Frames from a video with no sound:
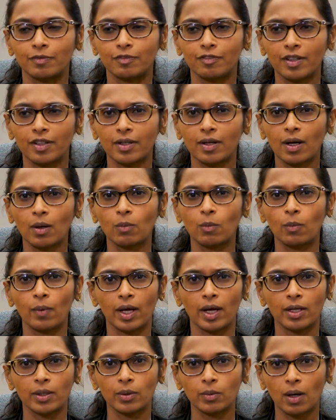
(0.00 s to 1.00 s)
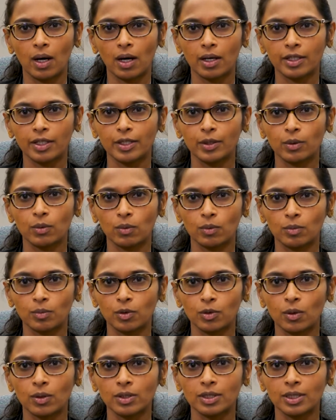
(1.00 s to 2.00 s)
figure out where you are in your own
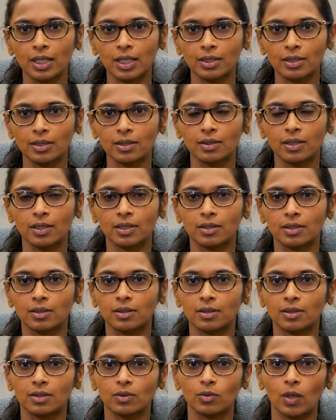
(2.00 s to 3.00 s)
process, it's,